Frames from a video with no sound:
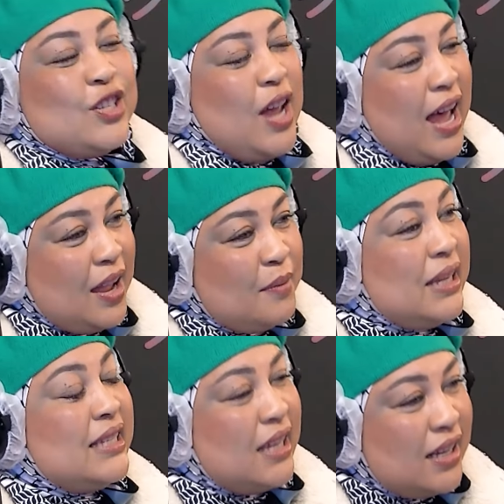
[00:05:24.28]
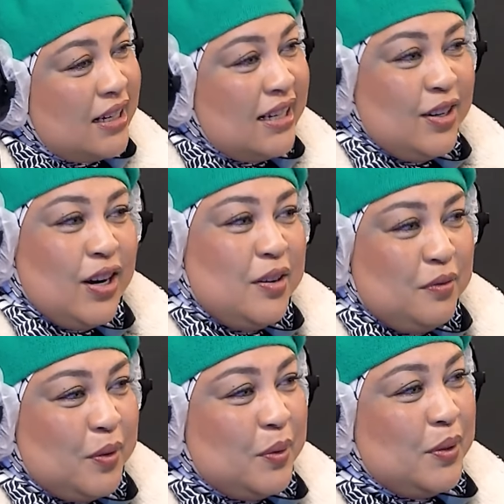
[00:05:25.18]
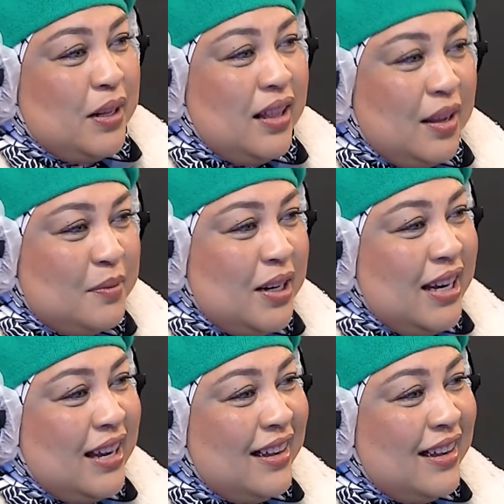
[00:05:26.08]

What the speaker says: So I'm eternally grateful. Alhamdulillah.